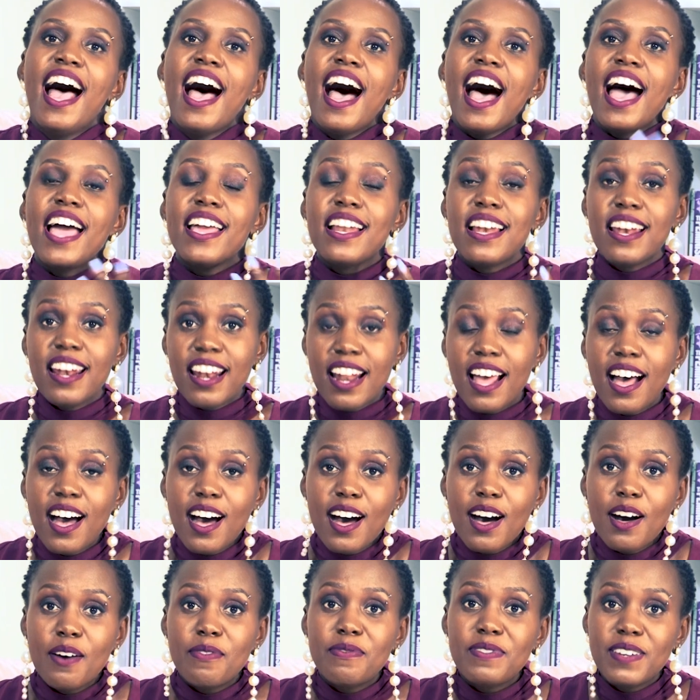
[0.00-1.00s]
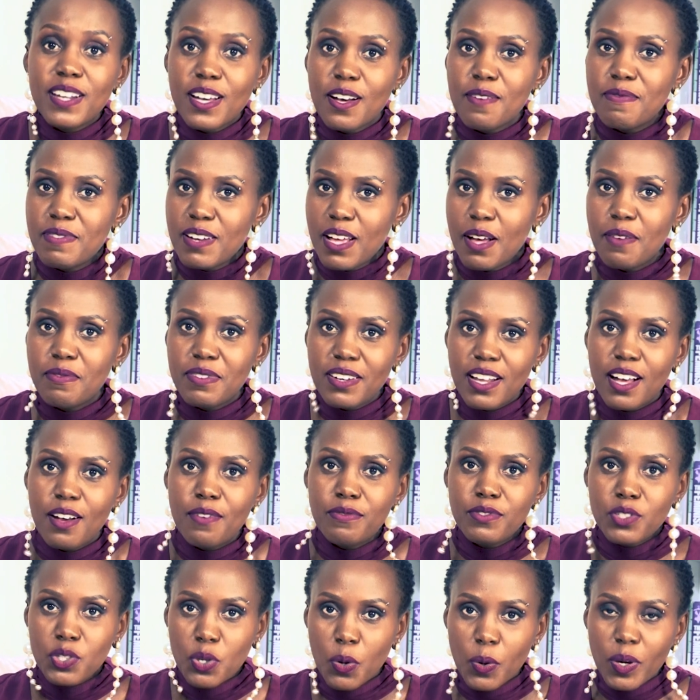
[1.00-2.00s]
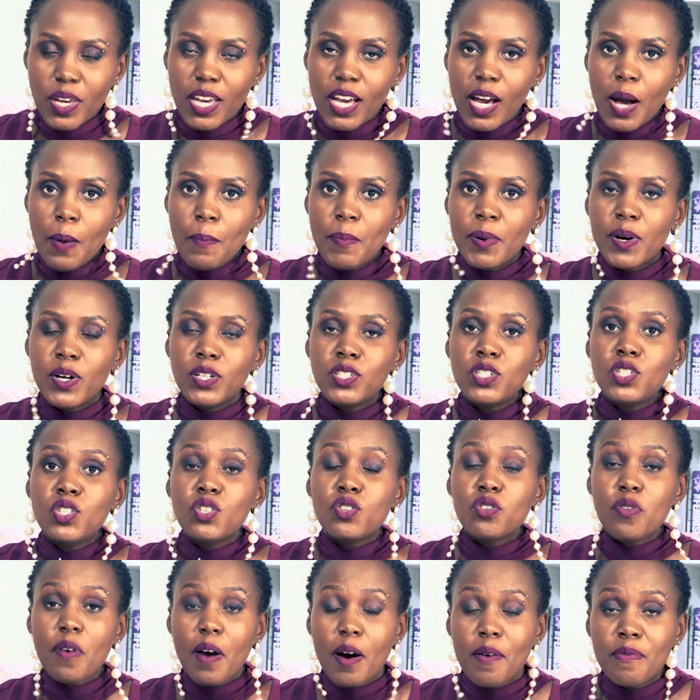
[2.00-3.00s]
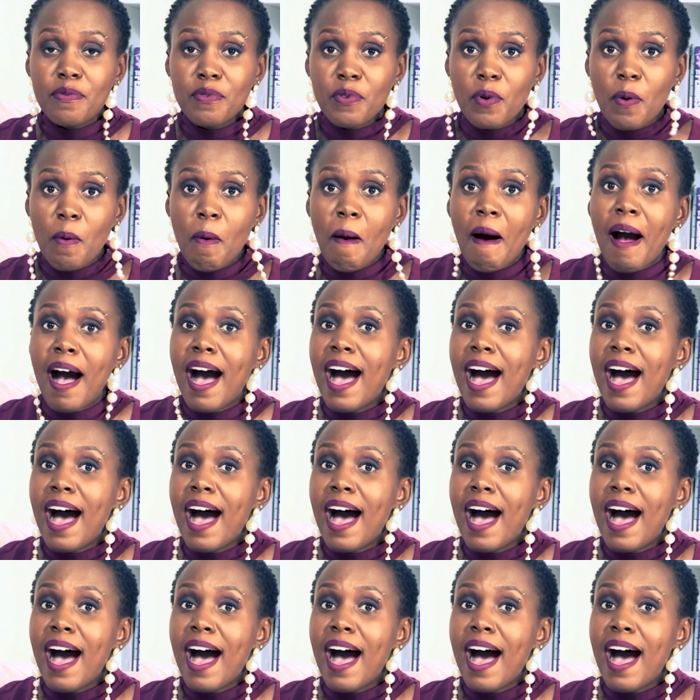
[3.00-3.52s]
I love talking about travel,